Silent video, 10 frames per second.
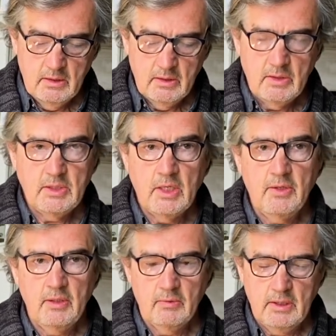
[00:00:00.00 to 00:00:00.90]

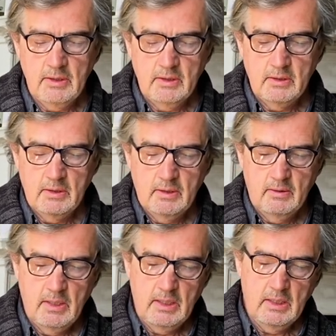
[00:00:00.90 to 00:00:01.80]
stunning writers
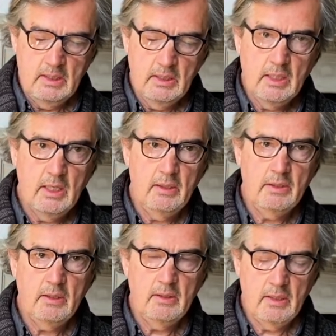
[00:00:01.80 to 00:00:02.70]
in
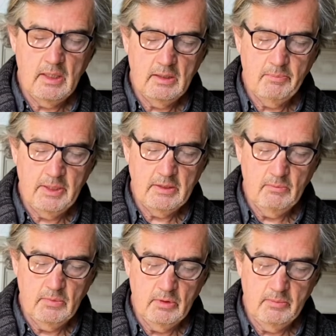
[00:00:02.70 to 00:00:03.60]
Ireland at the
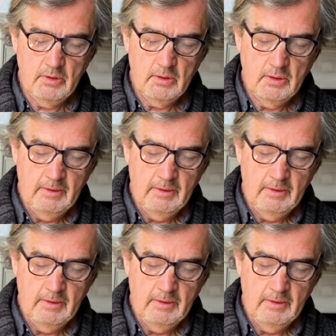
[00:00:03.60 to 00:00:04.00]
present moment.